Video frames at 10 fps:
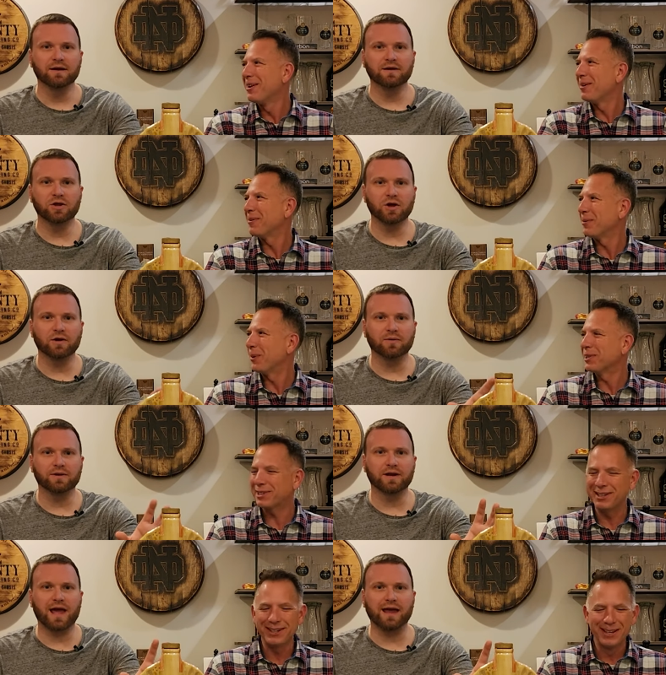
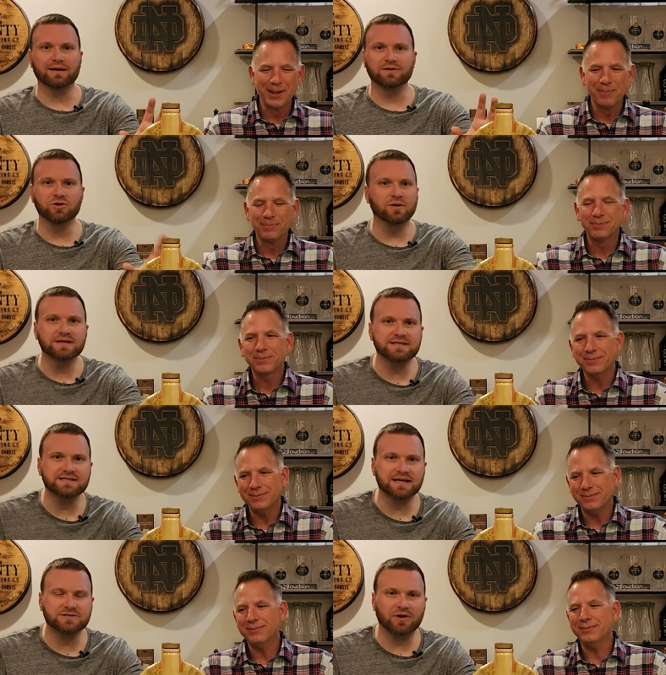Speaker 1: and
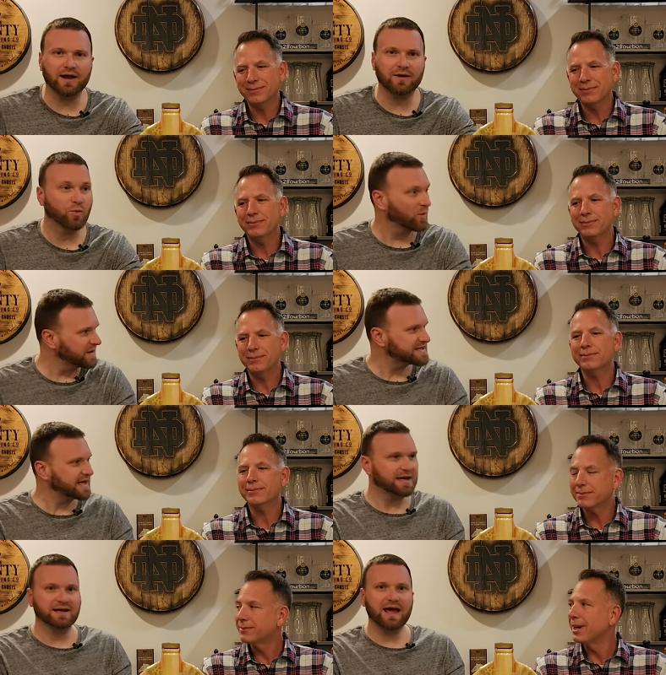Ulysses S. Grant were
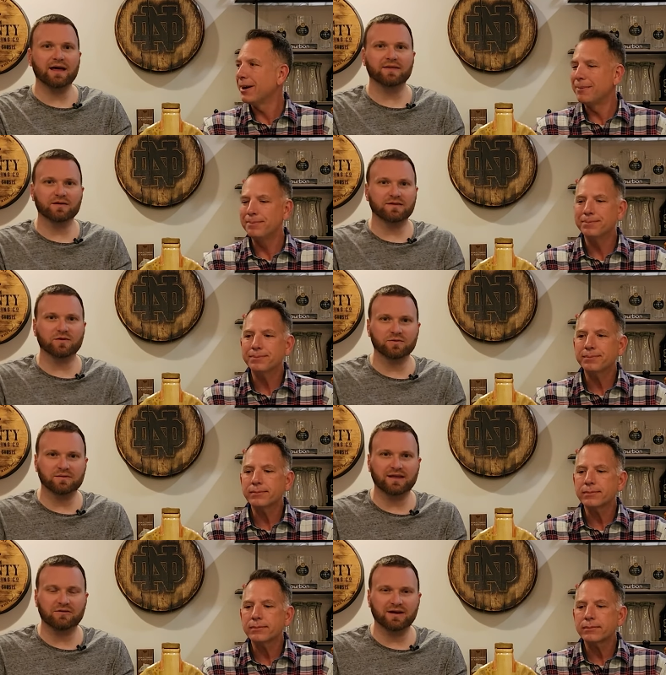whiskey. Yeah, yeah.
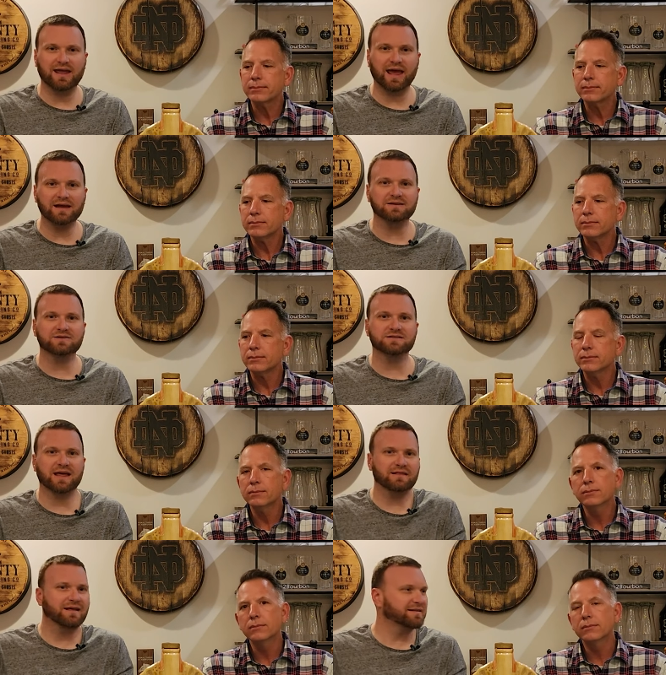They're decanters.
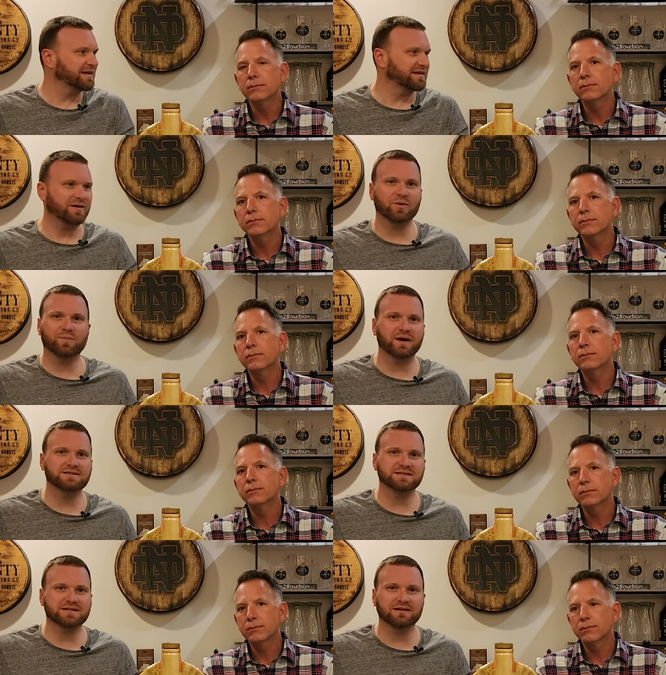They thought that they were
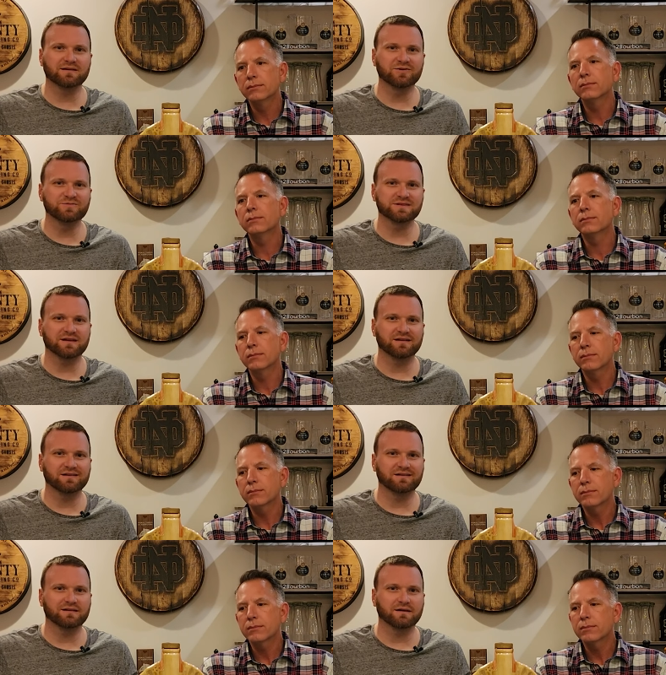priceless heirlooms,
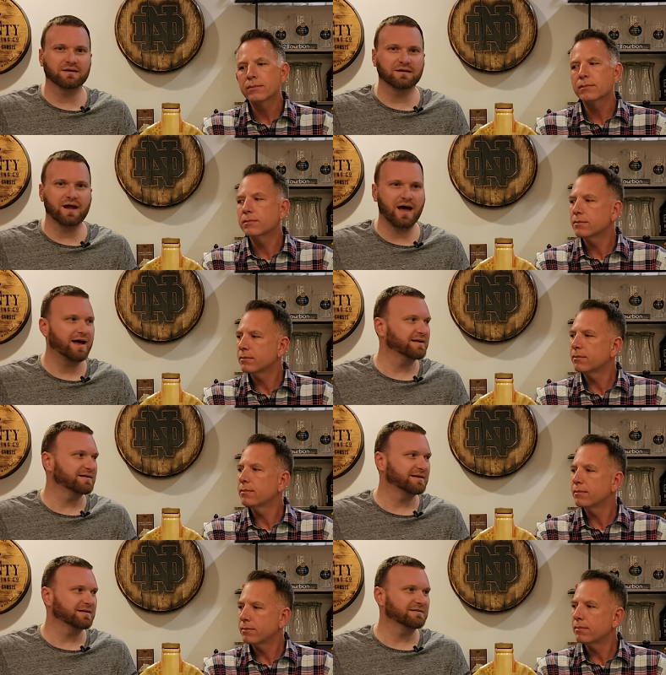and they're
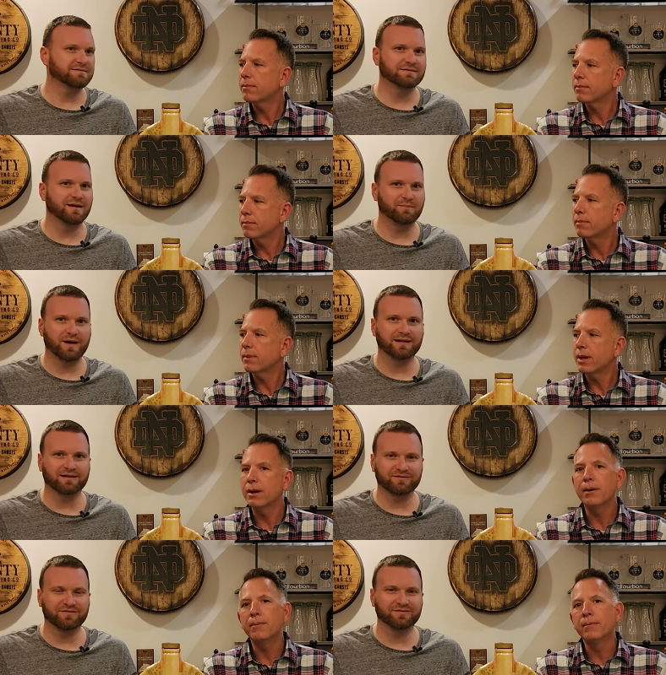not. They're a bottle
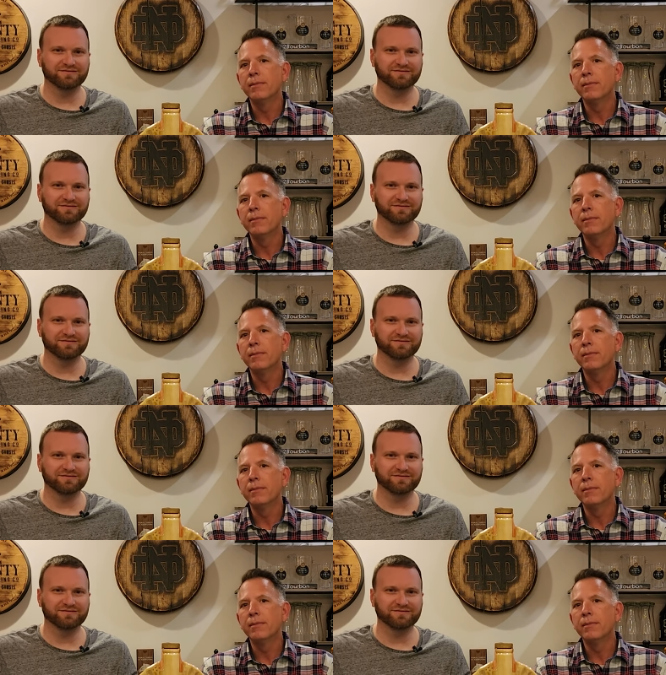of